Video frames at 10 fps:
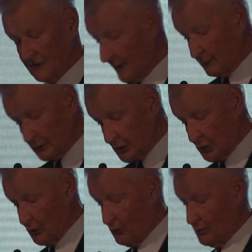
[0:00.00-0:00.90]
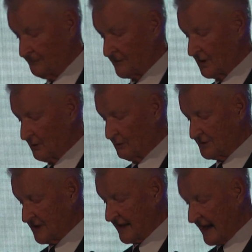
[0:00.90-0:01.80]
They'll do
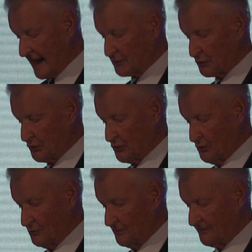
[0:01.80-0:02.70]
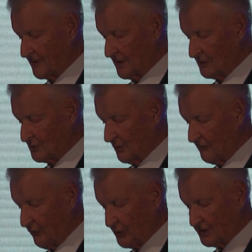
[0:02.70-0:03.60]
what they can do to
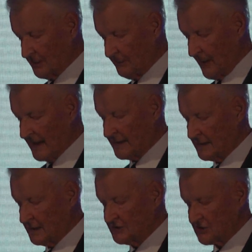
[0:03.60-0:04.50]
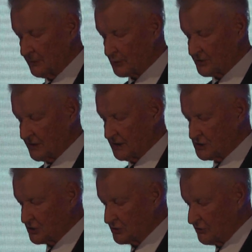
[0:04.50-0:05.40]
avoid a binding
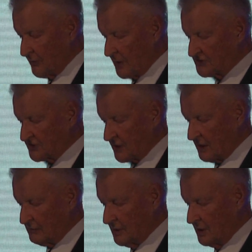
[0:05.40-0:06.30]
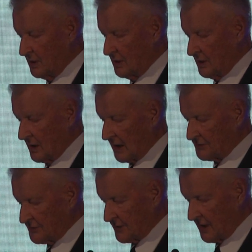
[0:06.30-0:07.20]
subordination to Moscow
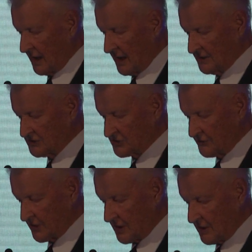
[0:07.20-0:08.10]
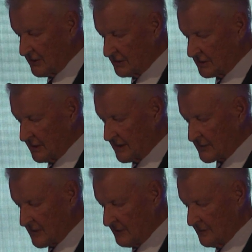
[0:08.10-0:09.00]
under the guise of the currently
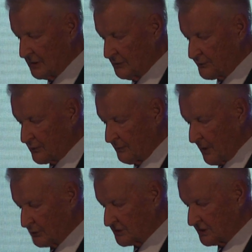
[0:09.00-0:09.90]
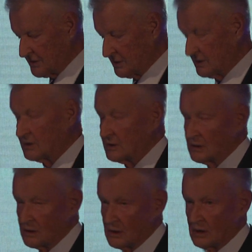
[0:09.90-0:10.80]
Kremlin-promoted
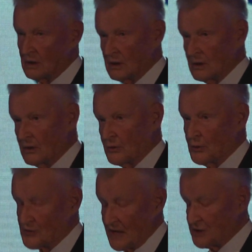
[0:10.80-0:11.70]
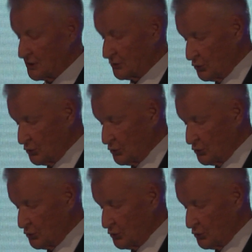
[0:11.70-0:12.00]
Eurasian